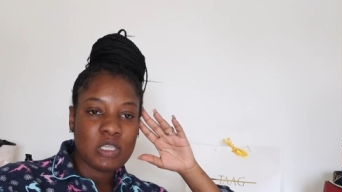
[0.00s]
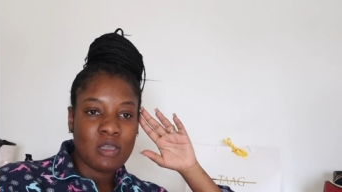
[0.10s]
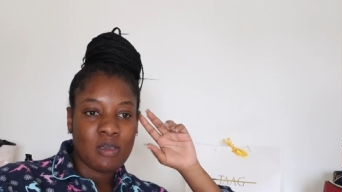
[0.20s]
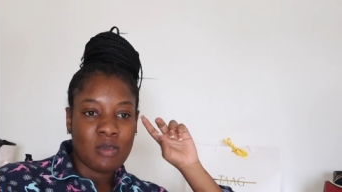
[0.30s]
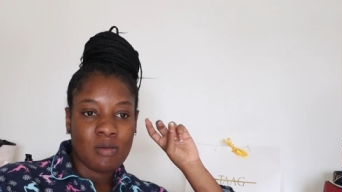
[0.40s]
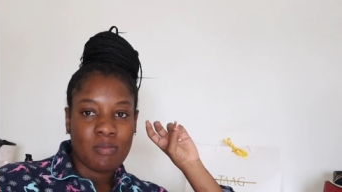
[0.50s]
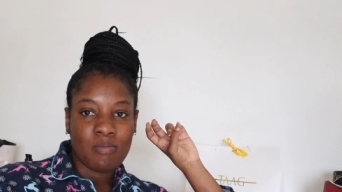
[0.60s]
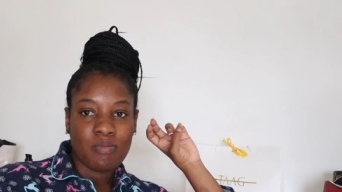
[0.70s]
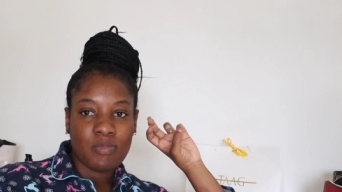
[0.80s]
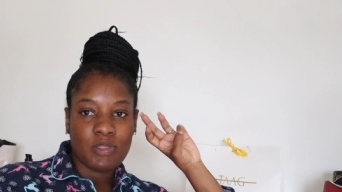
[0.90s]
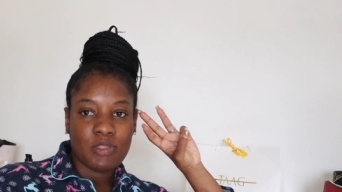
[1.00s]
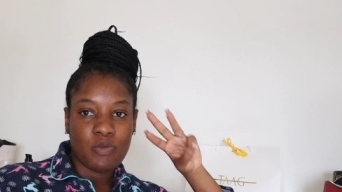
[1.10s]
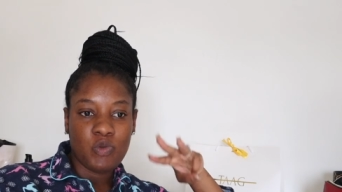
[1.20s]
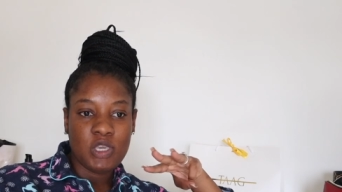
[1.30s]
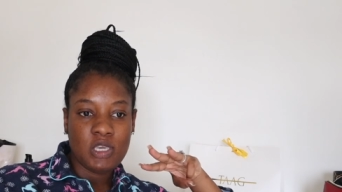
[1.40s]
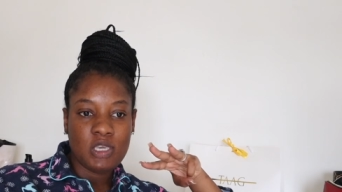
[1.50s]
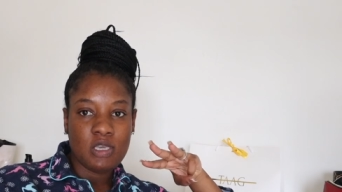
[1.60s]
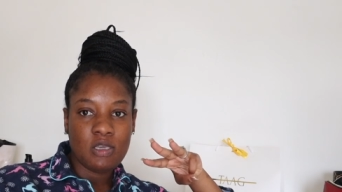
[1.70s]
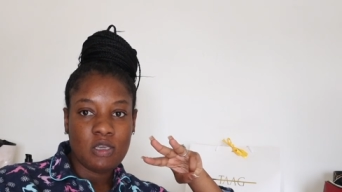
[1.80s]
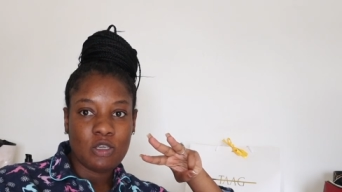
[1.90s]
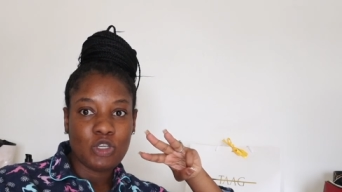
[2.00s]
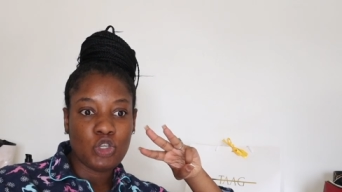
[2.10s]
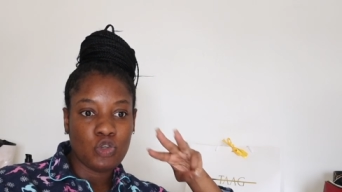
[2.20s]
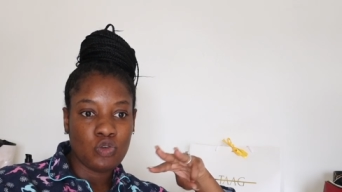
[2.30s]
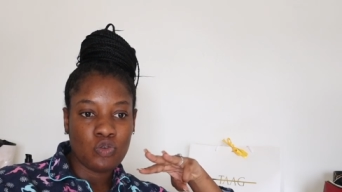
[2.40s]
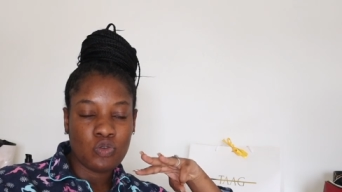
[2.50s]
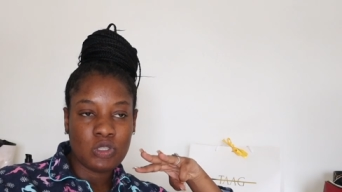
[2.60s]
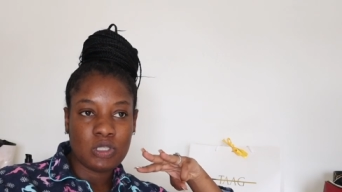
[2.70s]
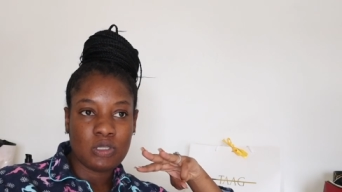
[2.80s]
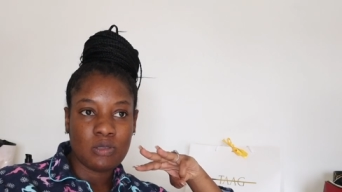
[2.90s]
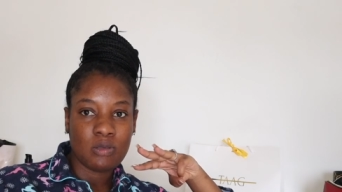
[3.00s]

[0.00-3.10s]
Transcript: 3 shoes